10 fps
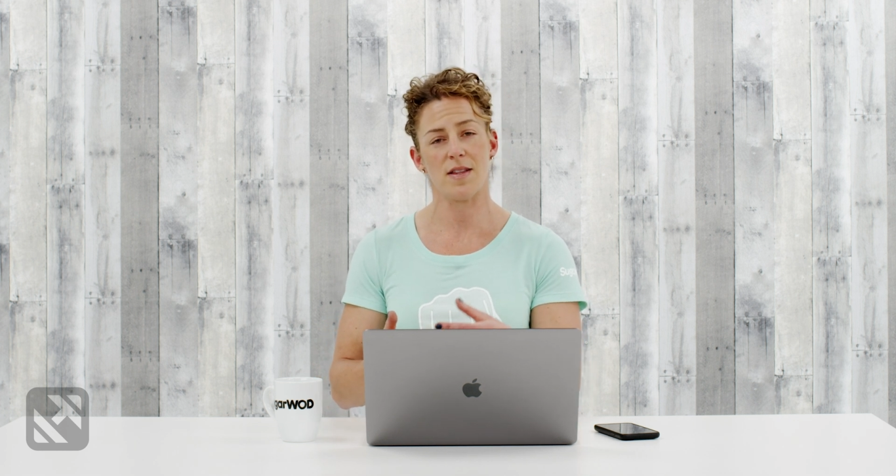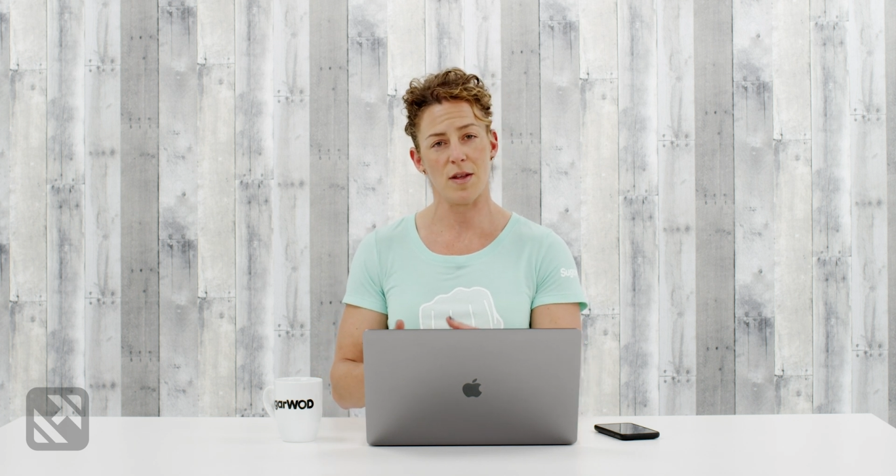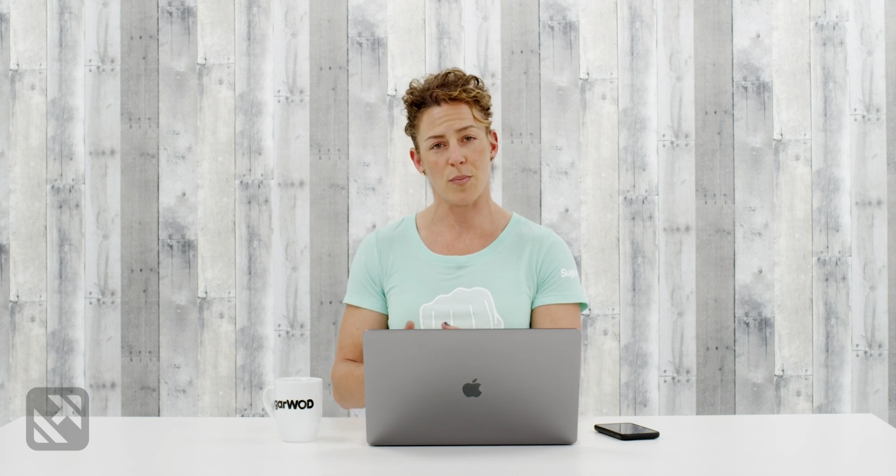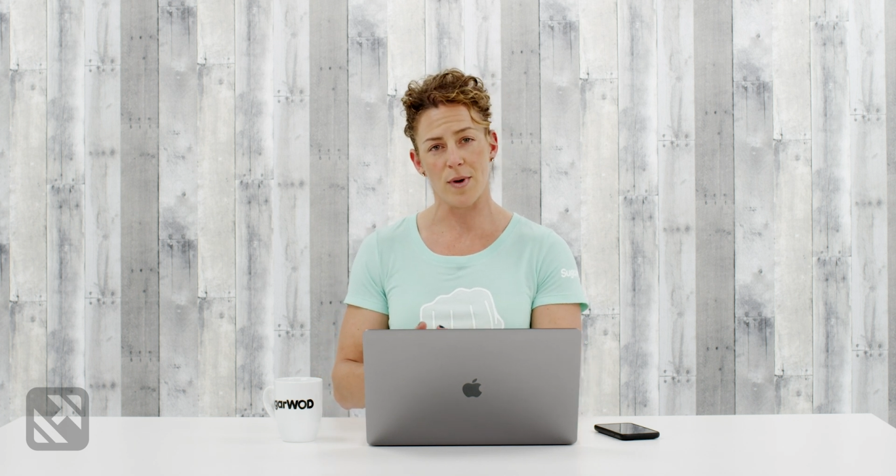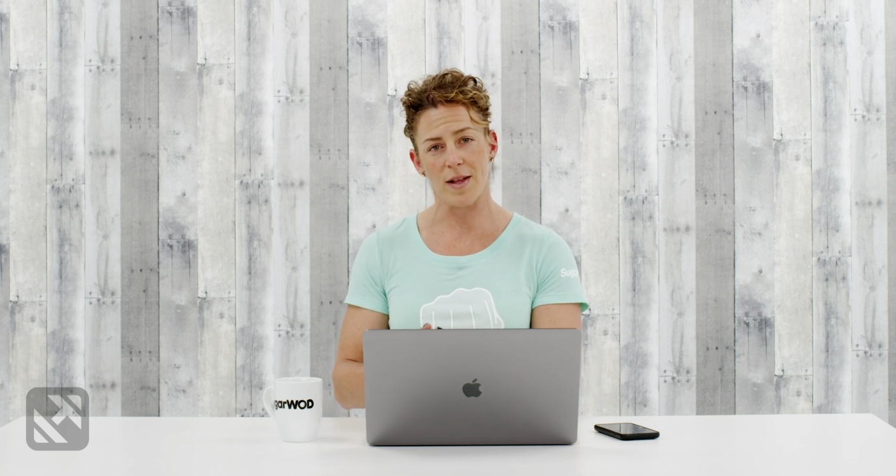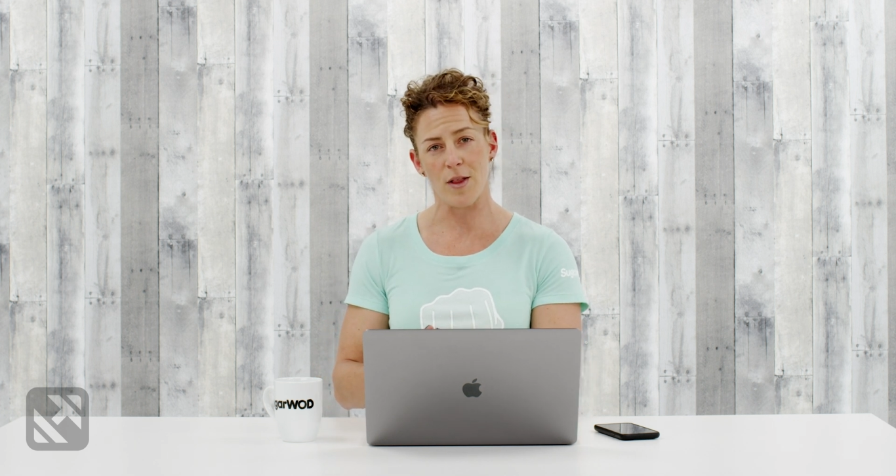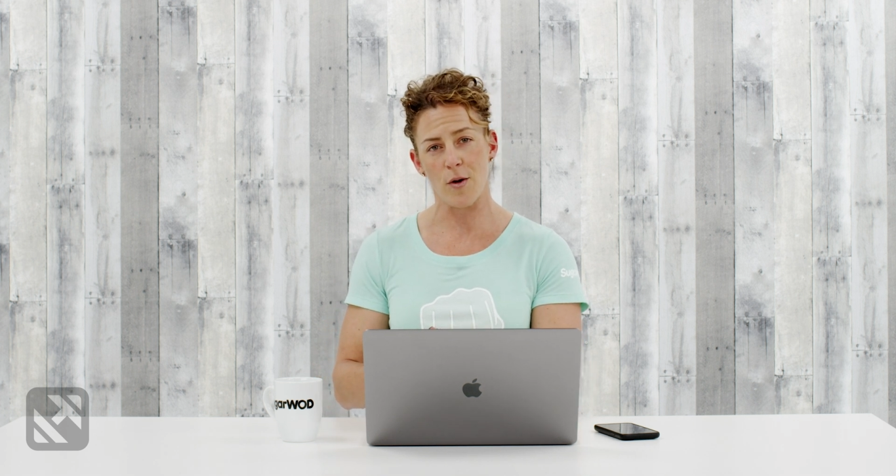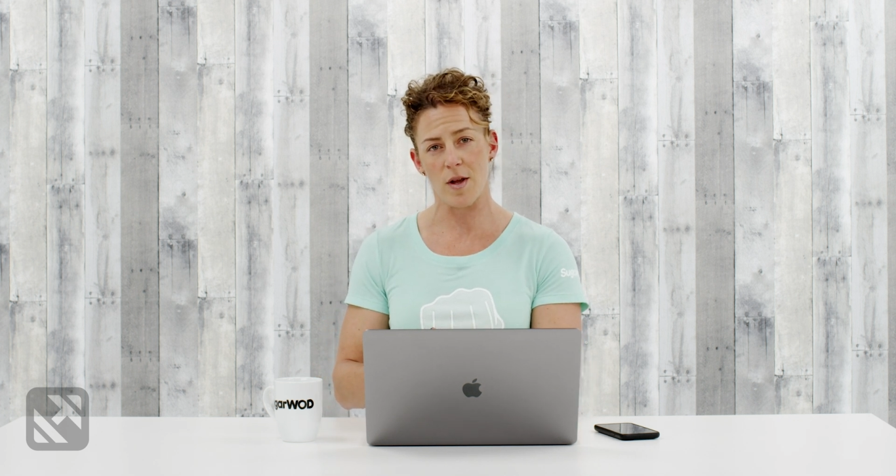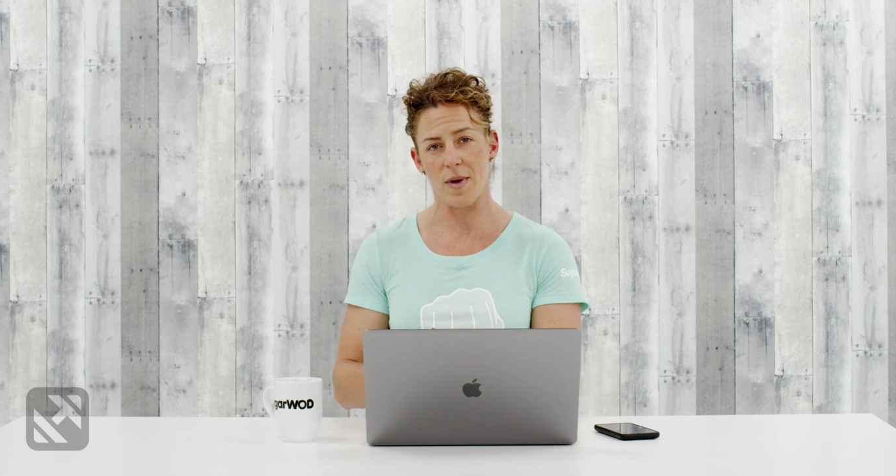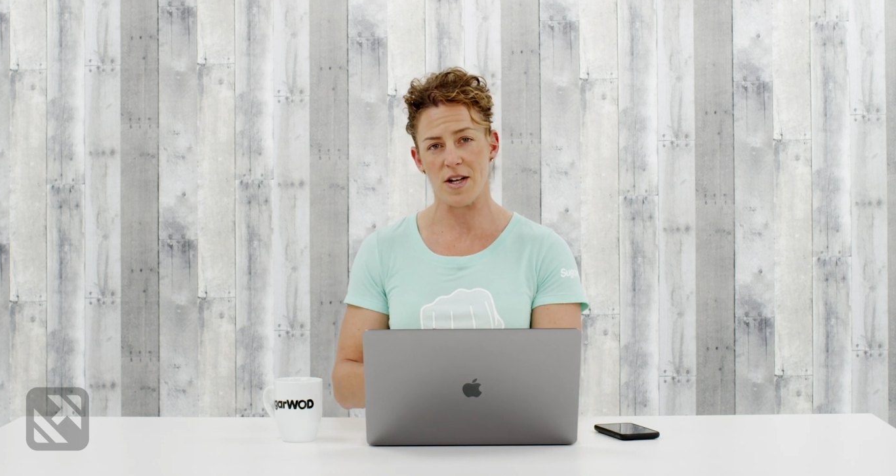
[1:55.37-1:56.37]
the
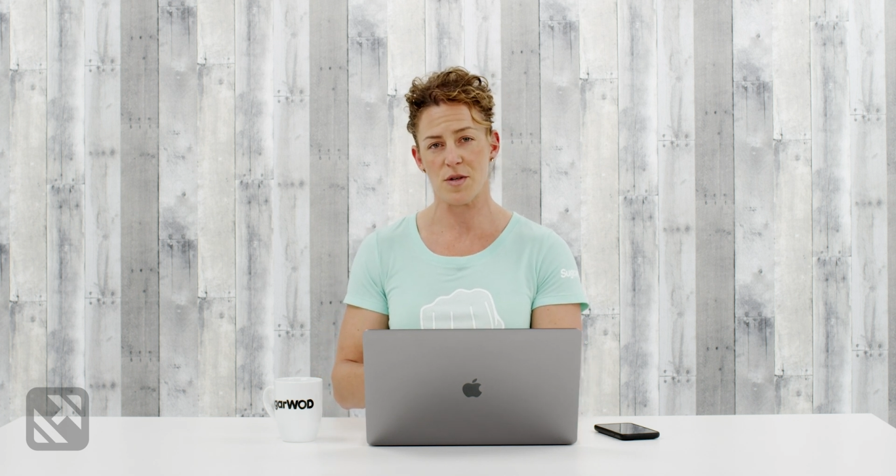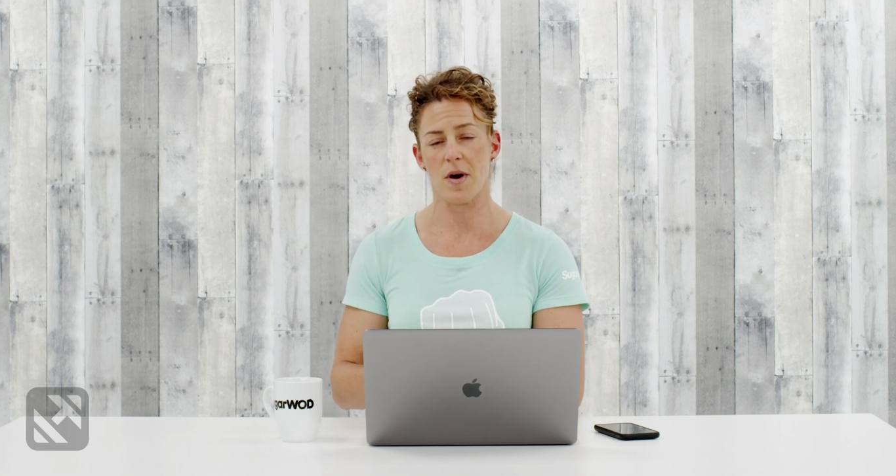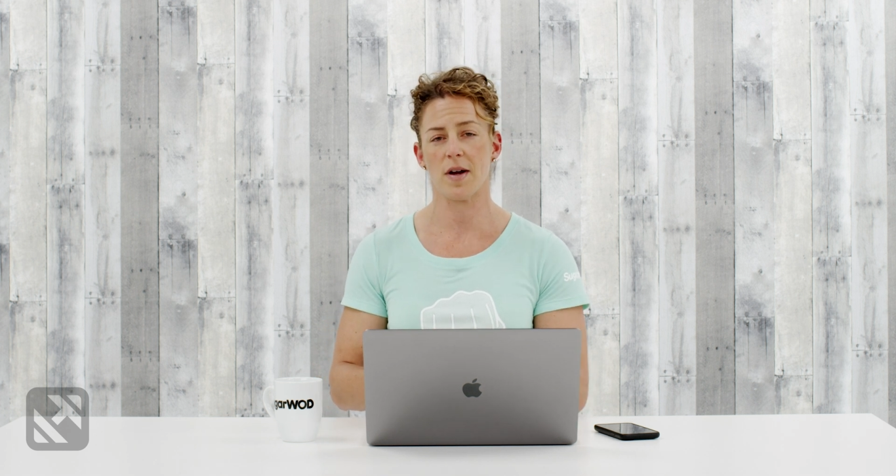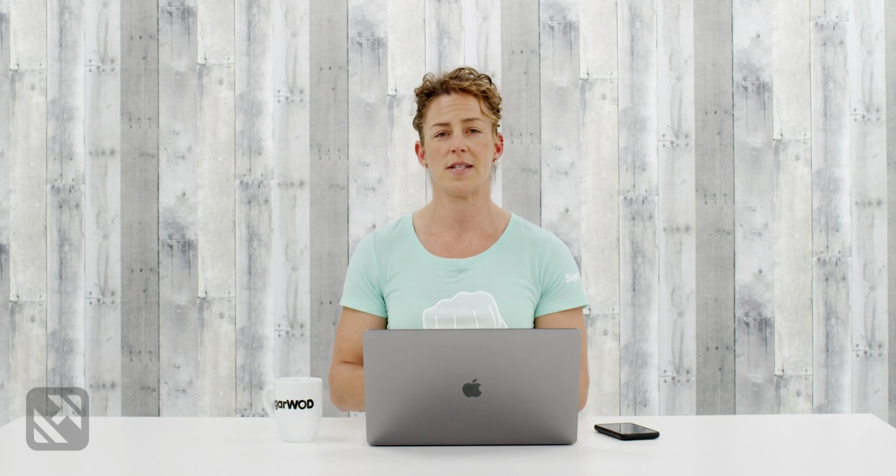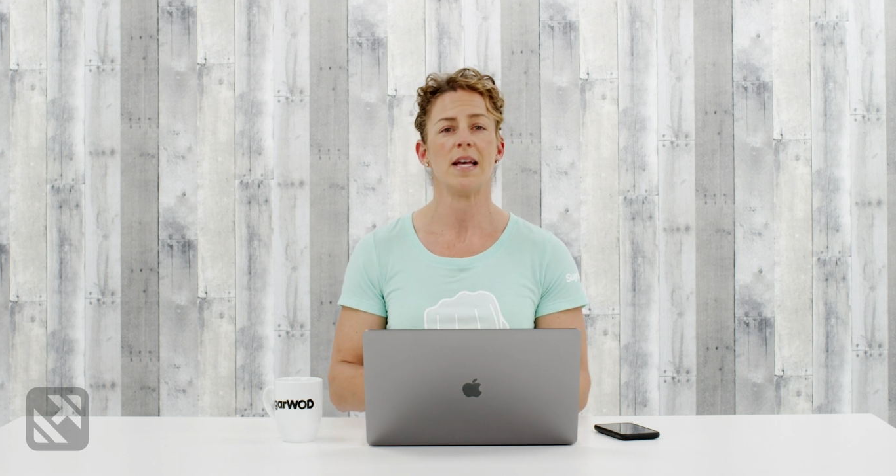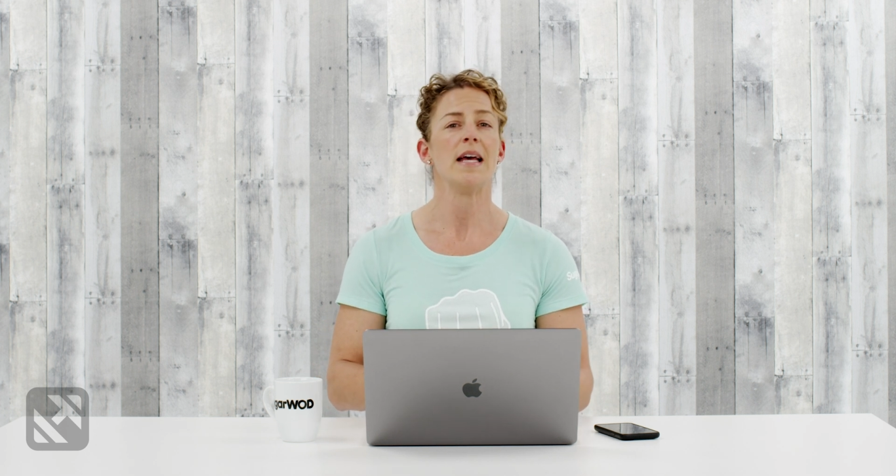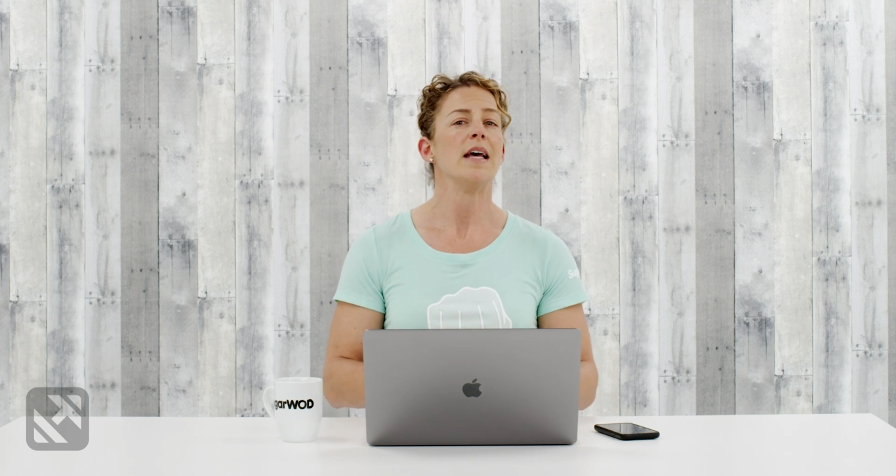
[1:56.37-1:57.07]
preloaded benchmarks.